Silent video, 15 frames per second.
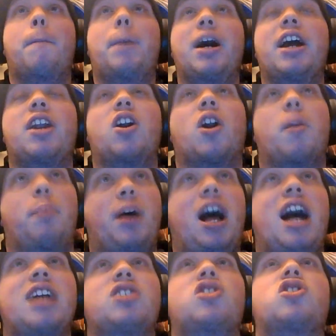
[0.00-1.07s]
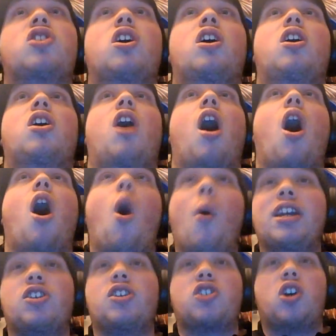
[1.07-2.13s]
But her boss
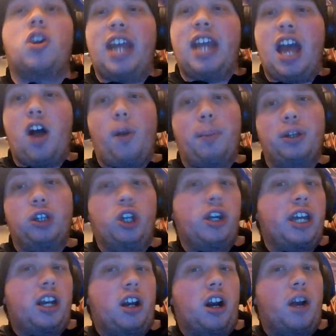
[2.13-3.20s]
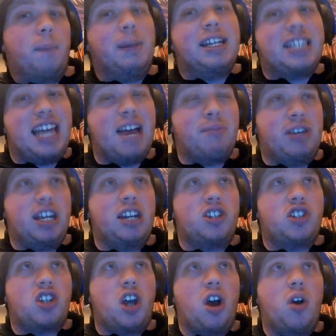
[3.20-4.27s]
always couldn't help but look at her and be tempted.
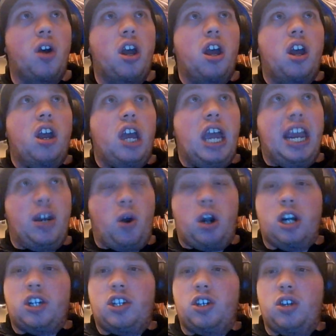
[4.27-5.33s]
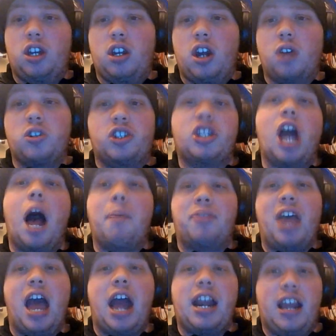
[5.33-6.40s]
So in order to, you know, stop
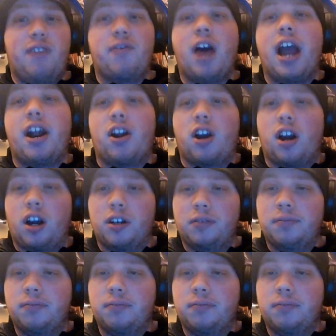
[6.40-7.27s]
that, he fired her.